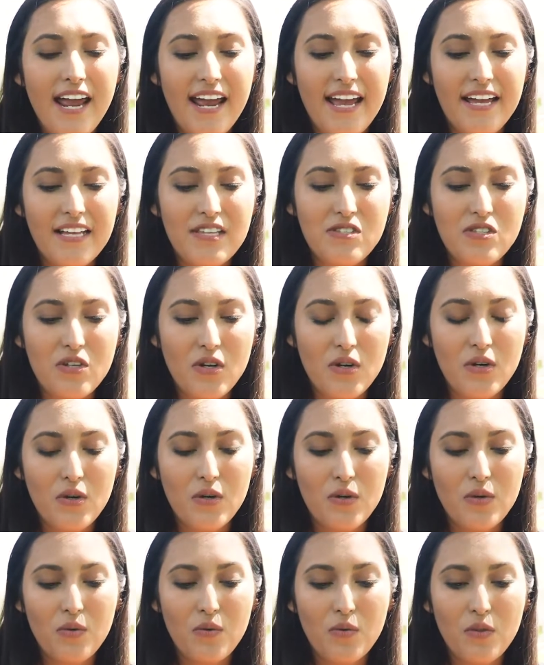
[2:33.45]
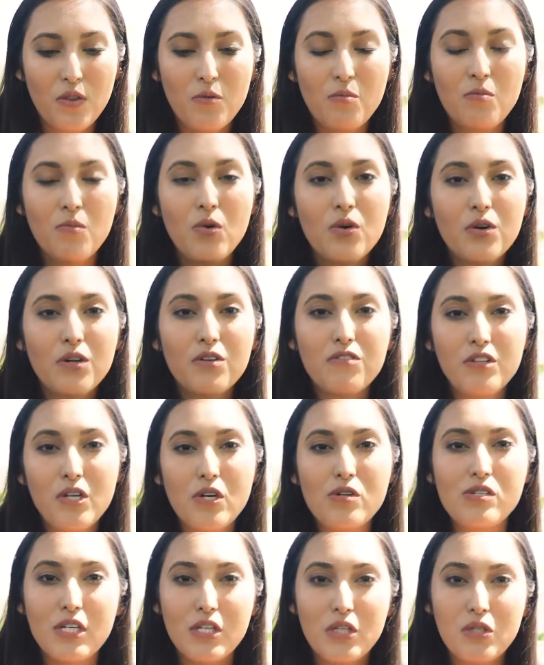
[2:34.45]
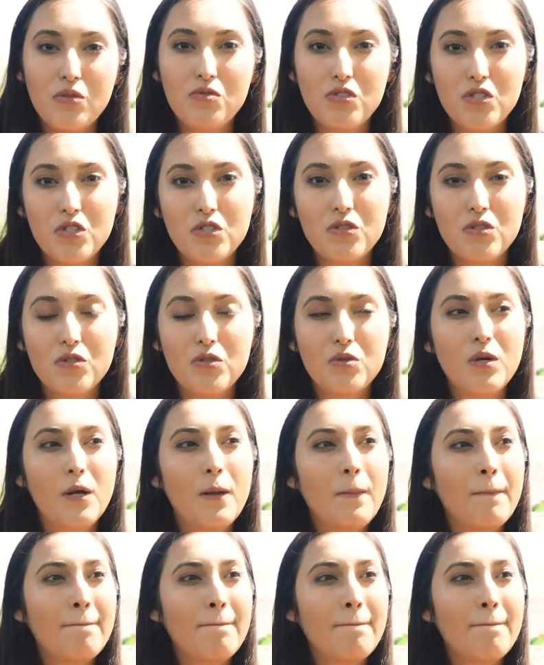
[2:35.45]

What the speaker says: And so the more of those that you do,